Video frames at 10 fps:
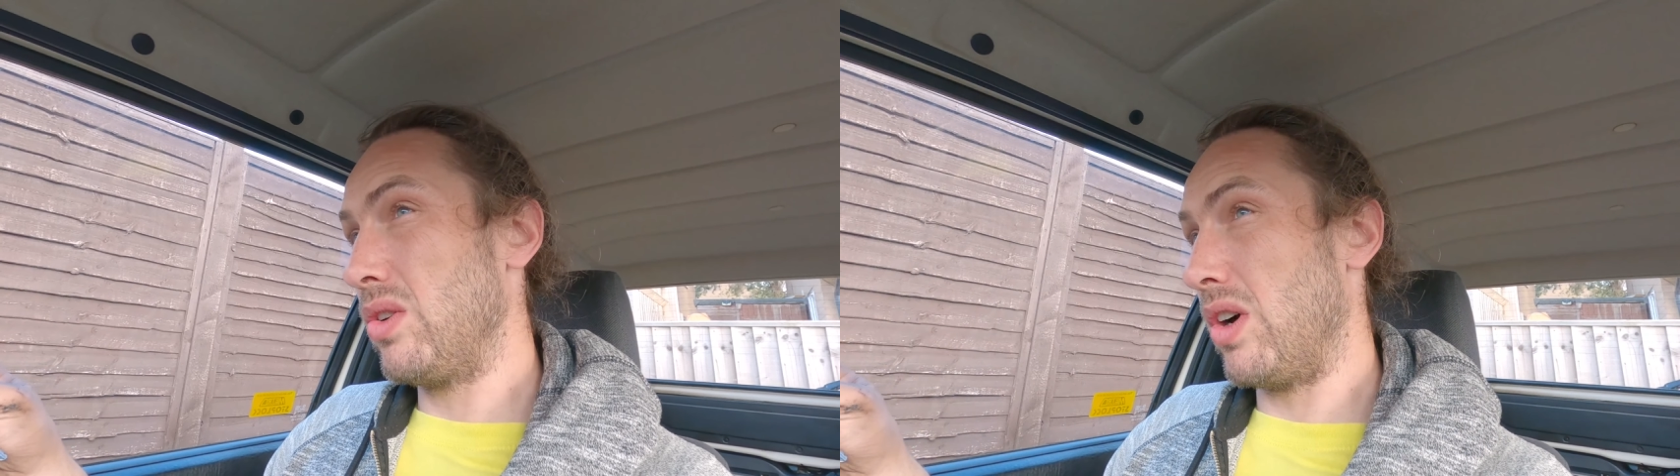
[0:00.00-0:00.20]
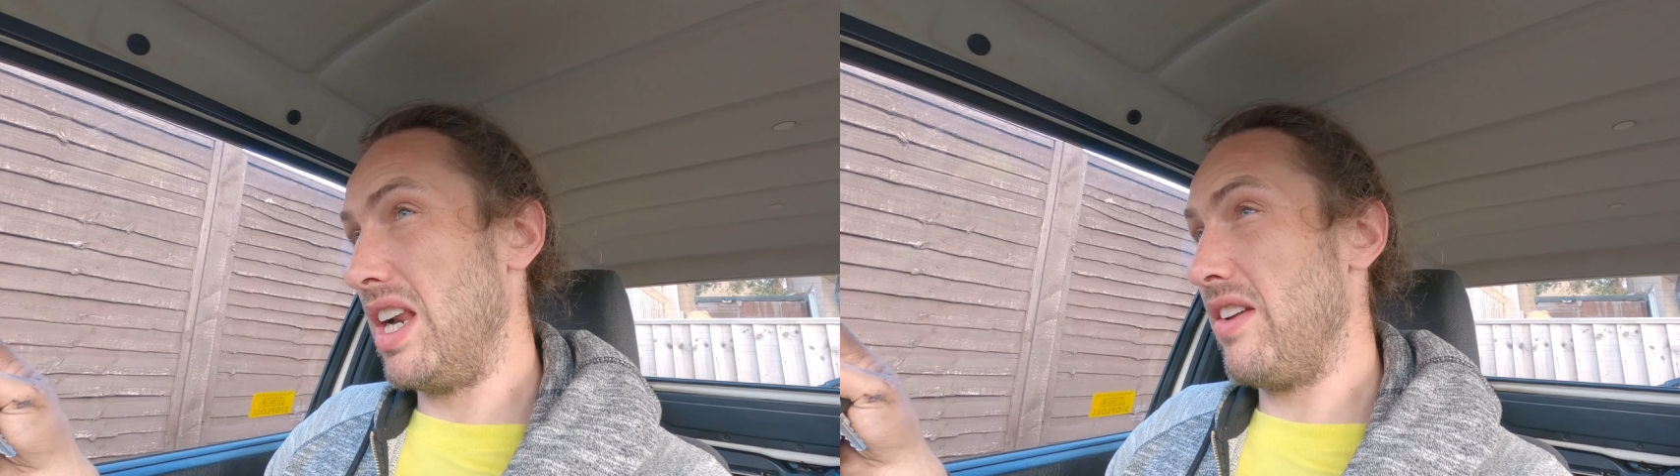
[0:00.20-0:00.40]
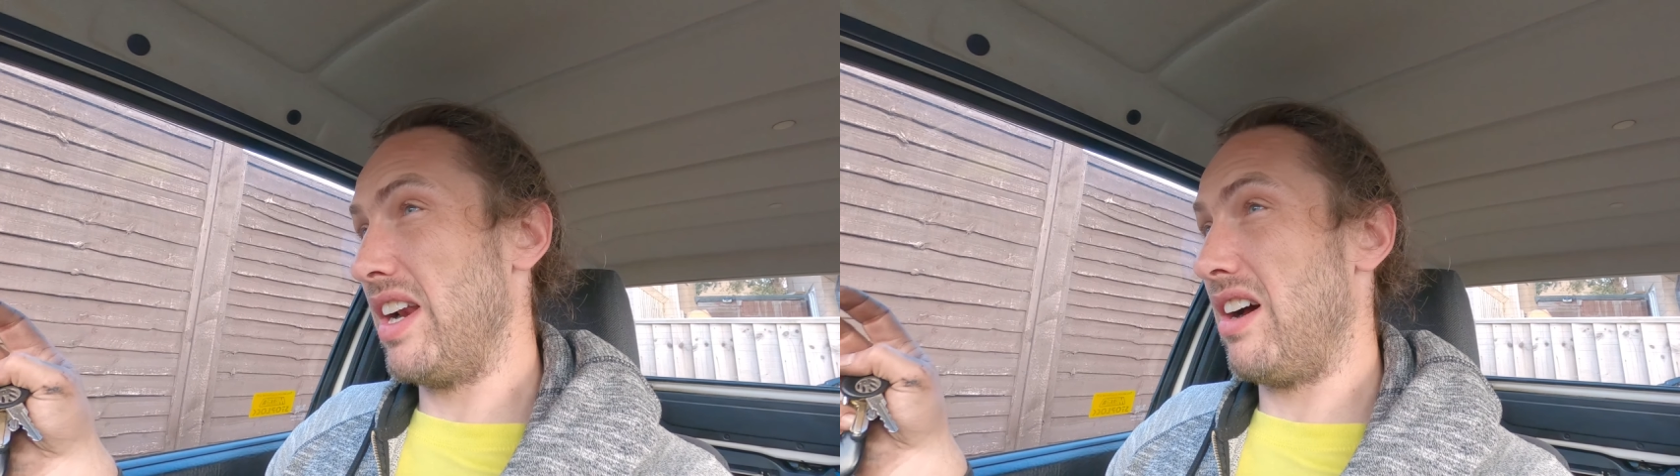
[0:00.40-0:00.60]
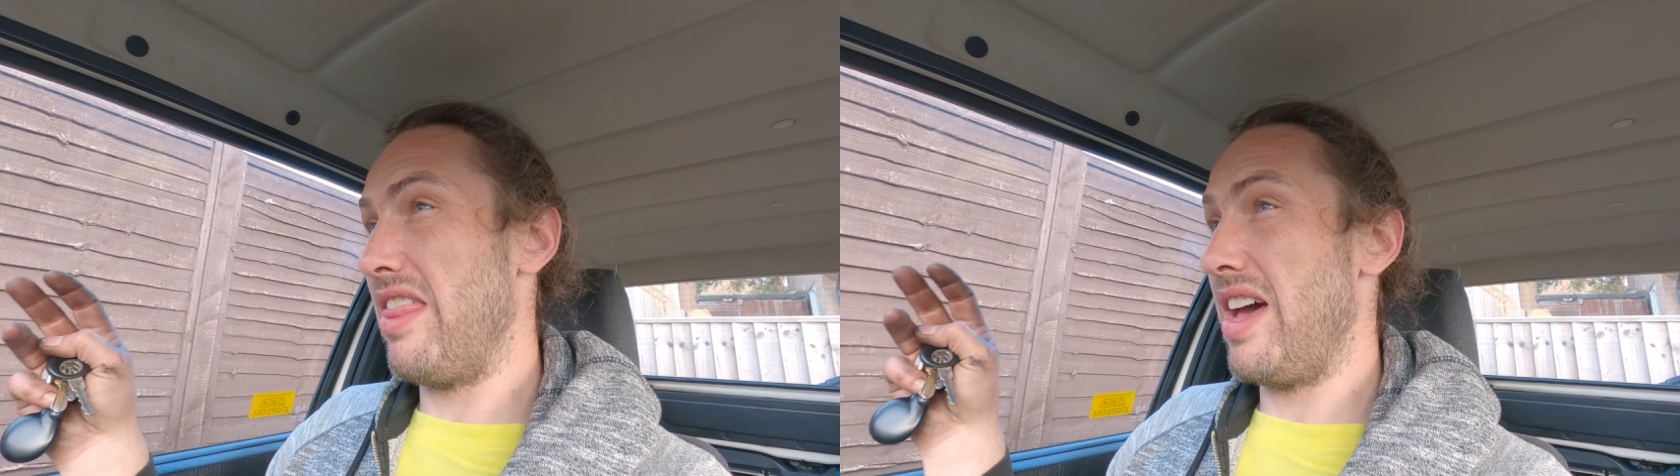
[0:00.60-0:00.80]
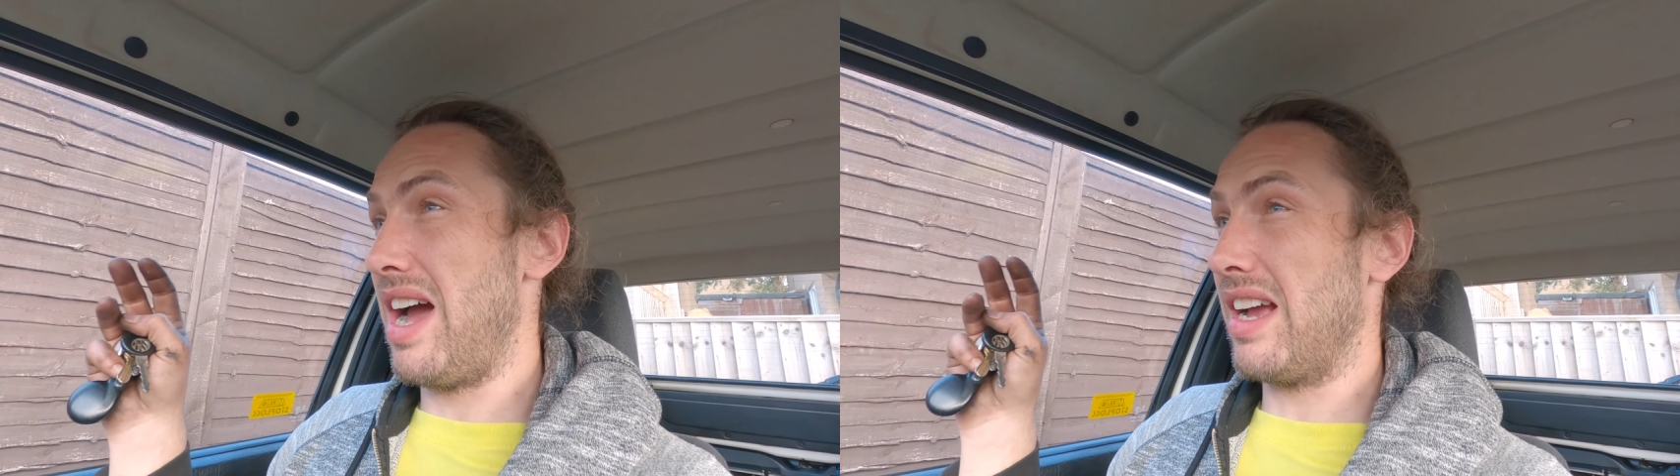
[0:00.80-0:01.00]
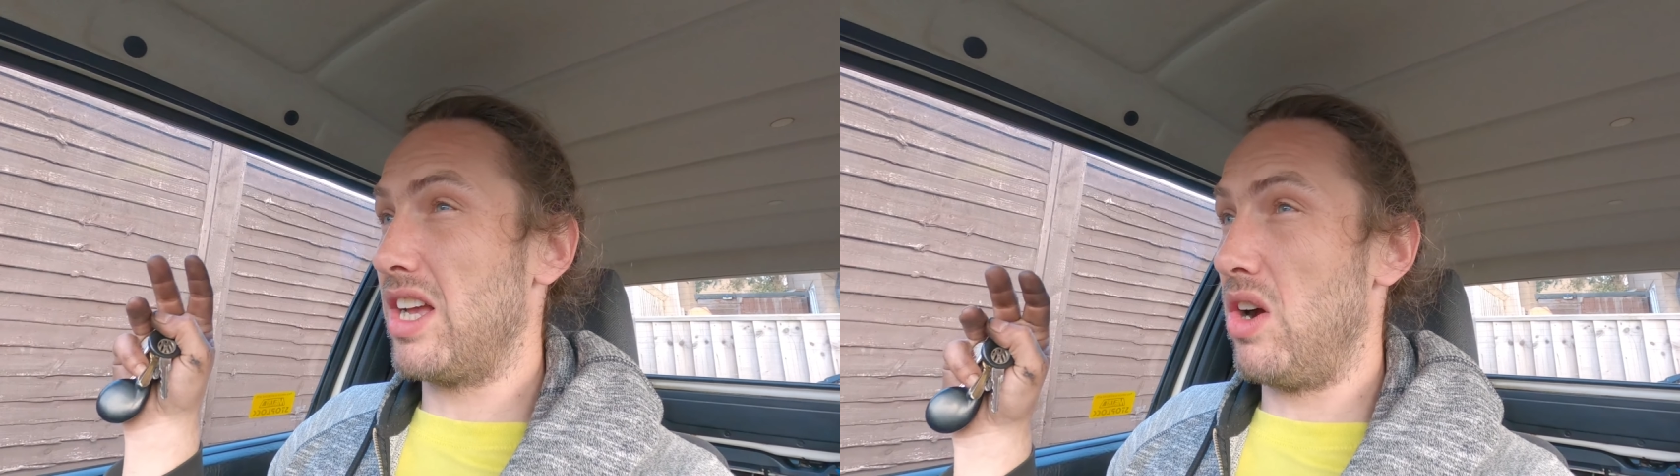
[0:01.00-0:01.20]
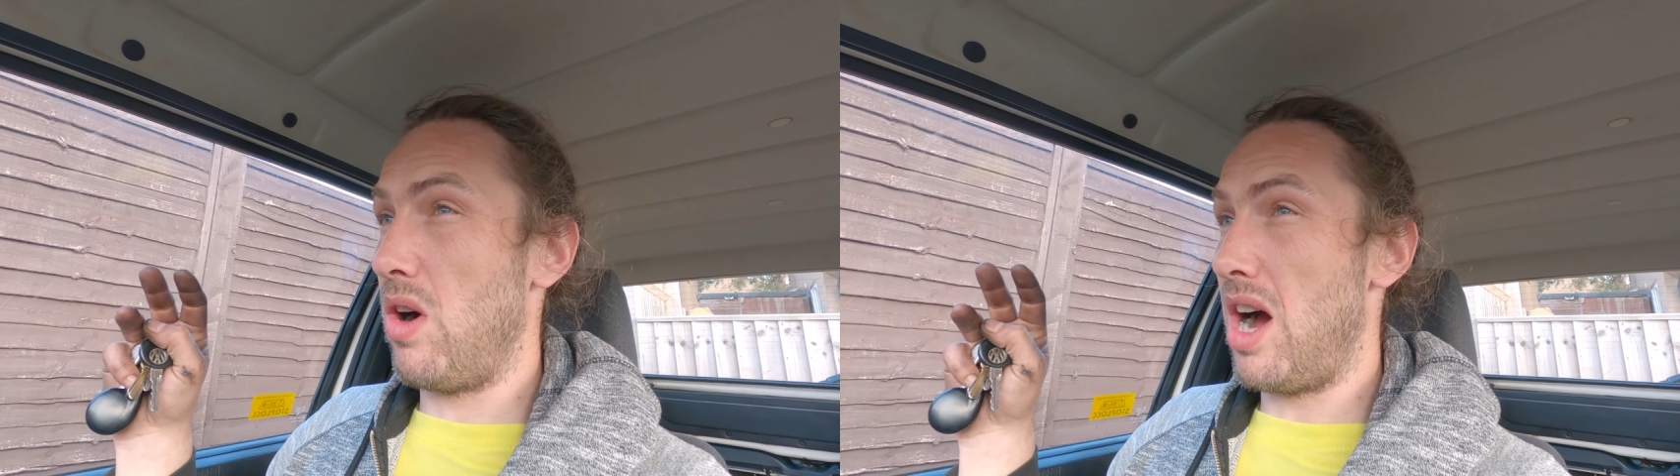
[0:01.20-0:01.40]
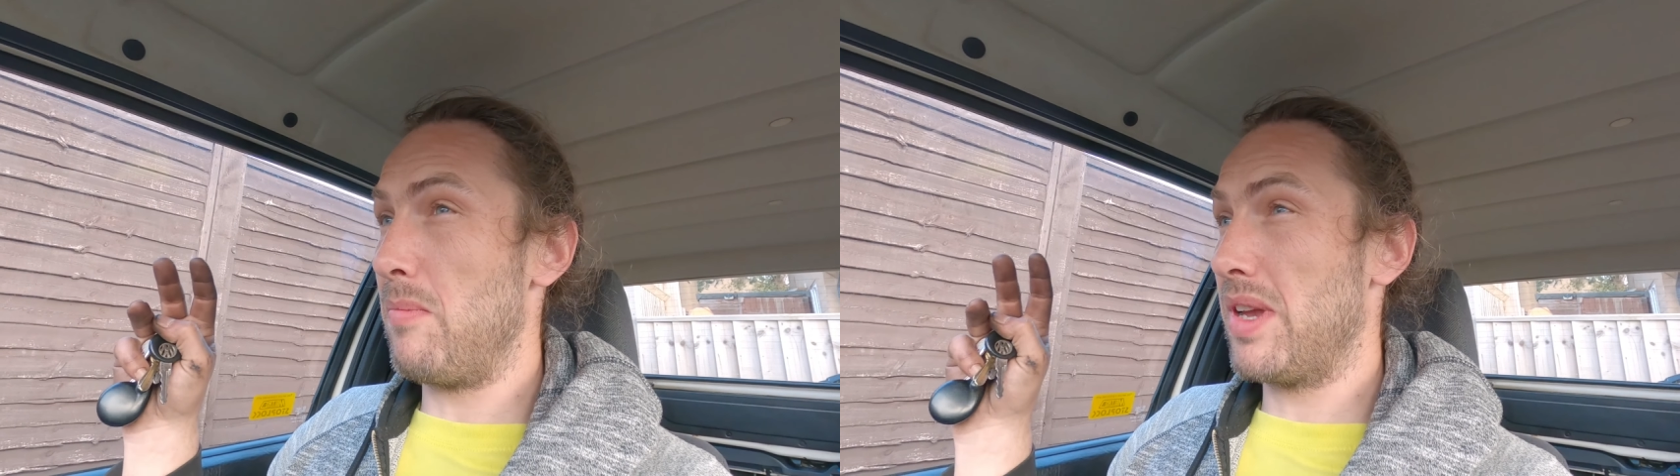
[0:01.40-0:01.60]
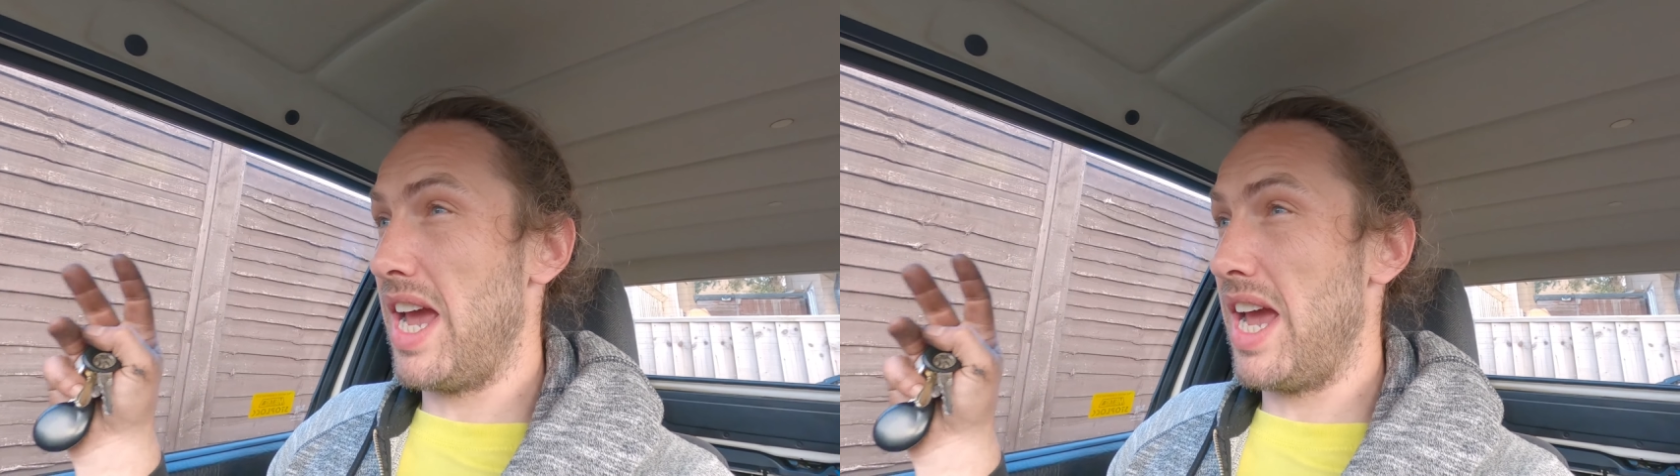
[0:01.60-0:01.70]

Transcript: Do I leave it like that, go up,